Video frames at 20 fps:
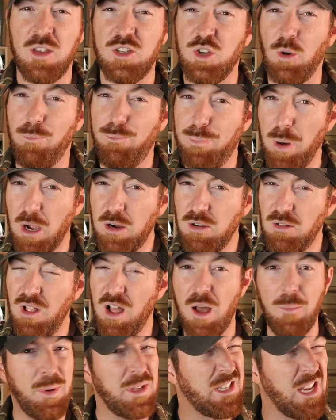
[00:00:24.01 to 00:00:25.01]
So buckle
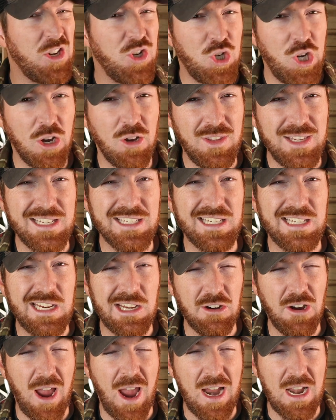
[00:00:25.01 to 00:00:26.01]
up as I share these
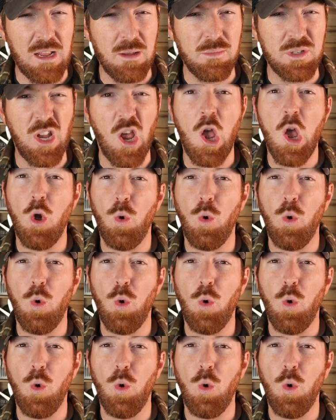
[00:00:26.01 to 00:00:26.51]
gear items